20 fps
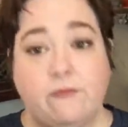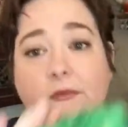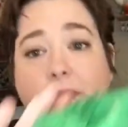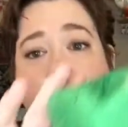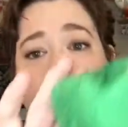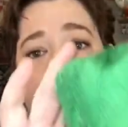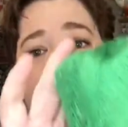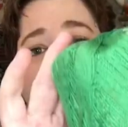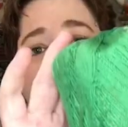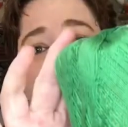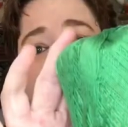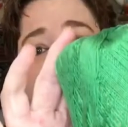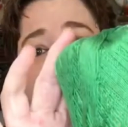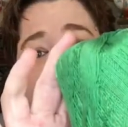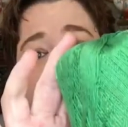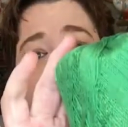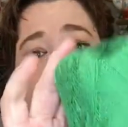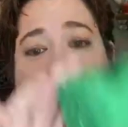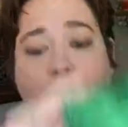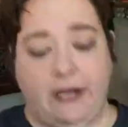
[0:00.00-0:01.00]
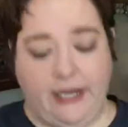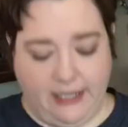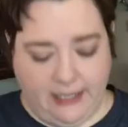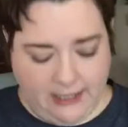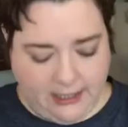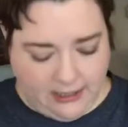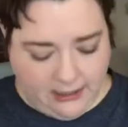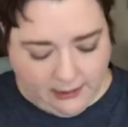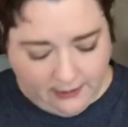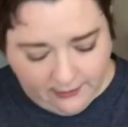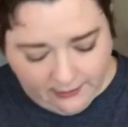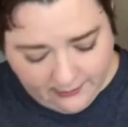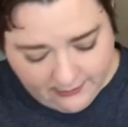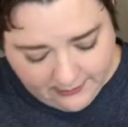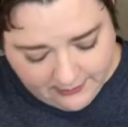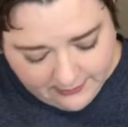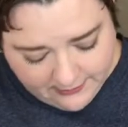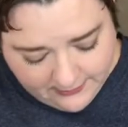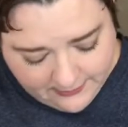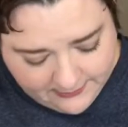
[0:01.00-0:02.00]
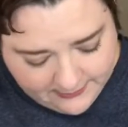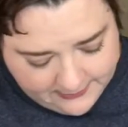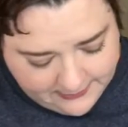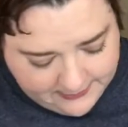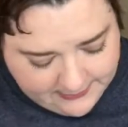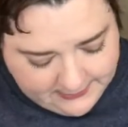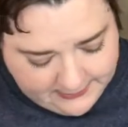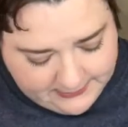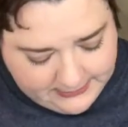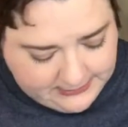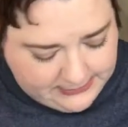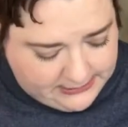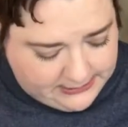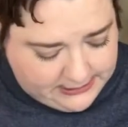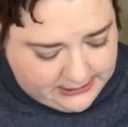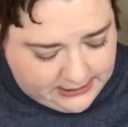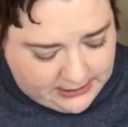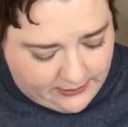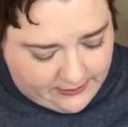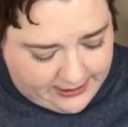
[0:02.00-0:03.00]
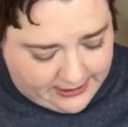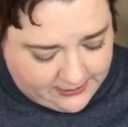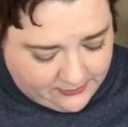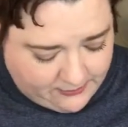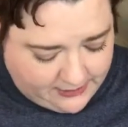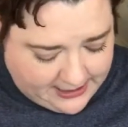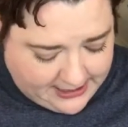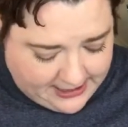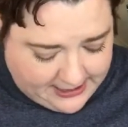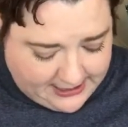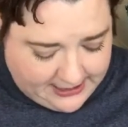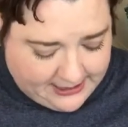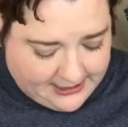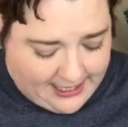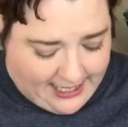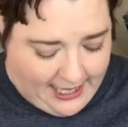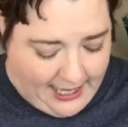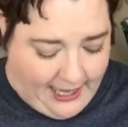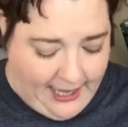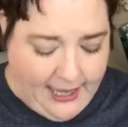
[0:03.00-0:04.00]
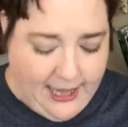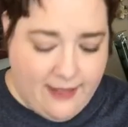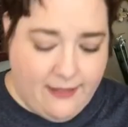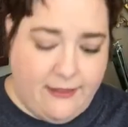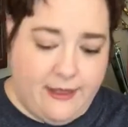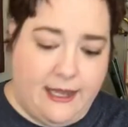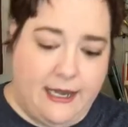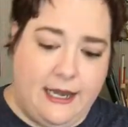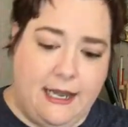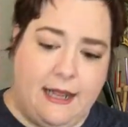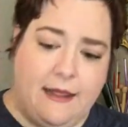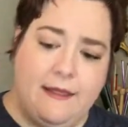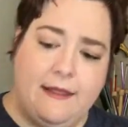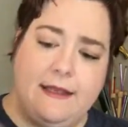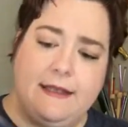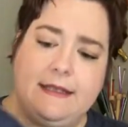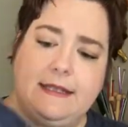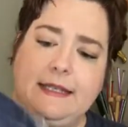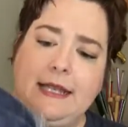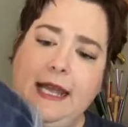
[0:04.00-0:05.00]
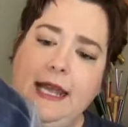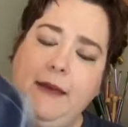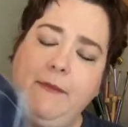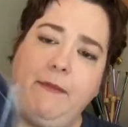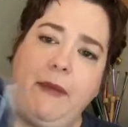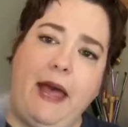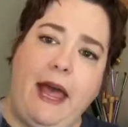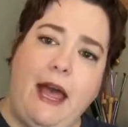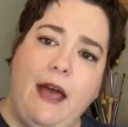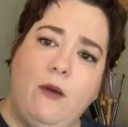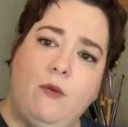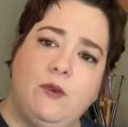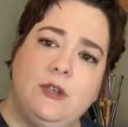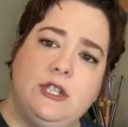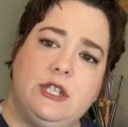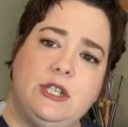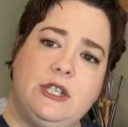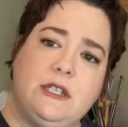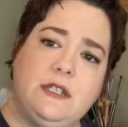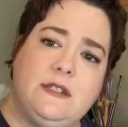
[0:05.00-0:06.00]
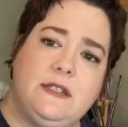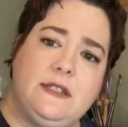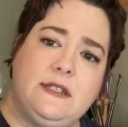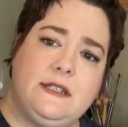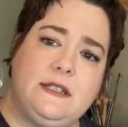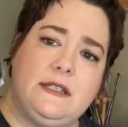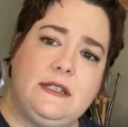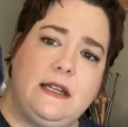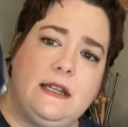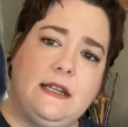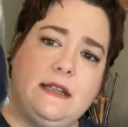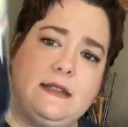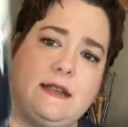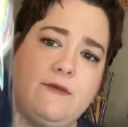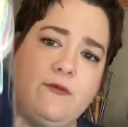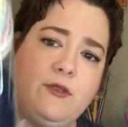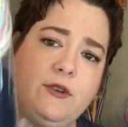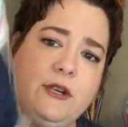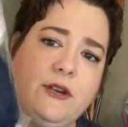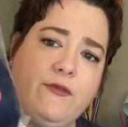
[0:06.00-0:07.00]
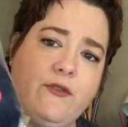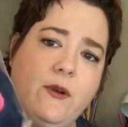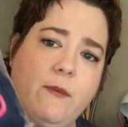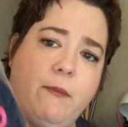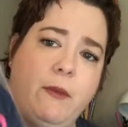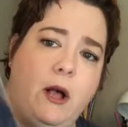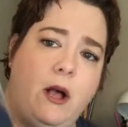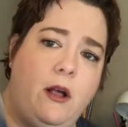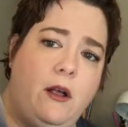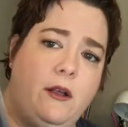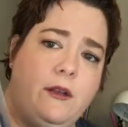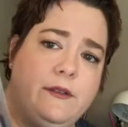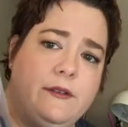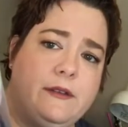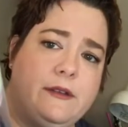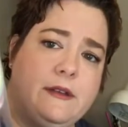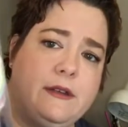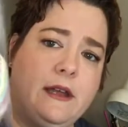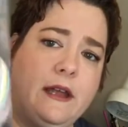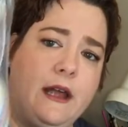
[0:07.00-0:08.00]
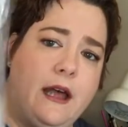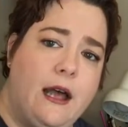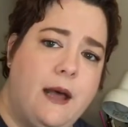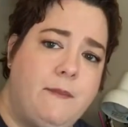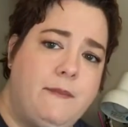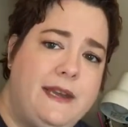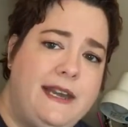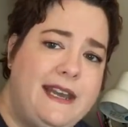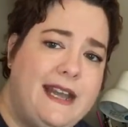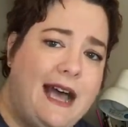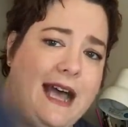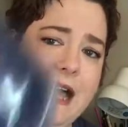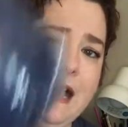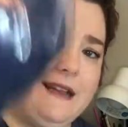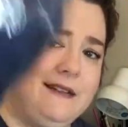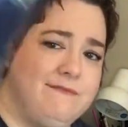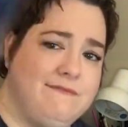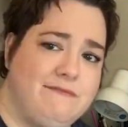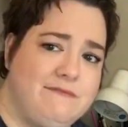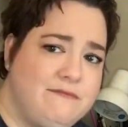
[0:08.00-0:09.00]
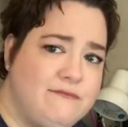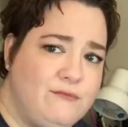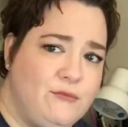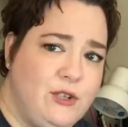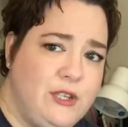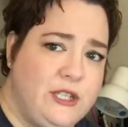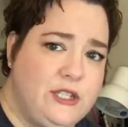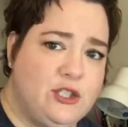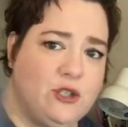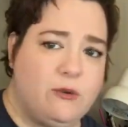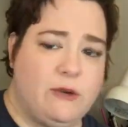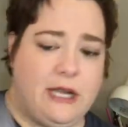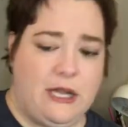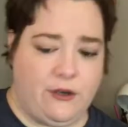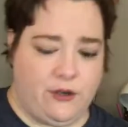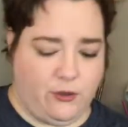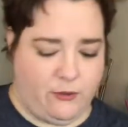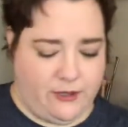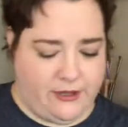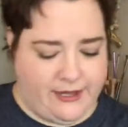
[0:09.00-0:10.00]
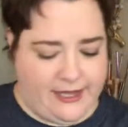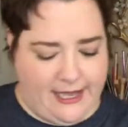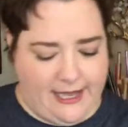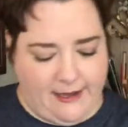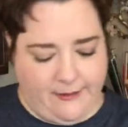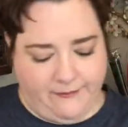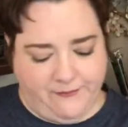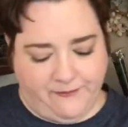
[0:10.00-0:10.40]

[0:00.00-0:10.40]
There's a pretty green color. So that's why I did that. And then in this same bag was just several different balls. I'm not really sure what I'll do with that,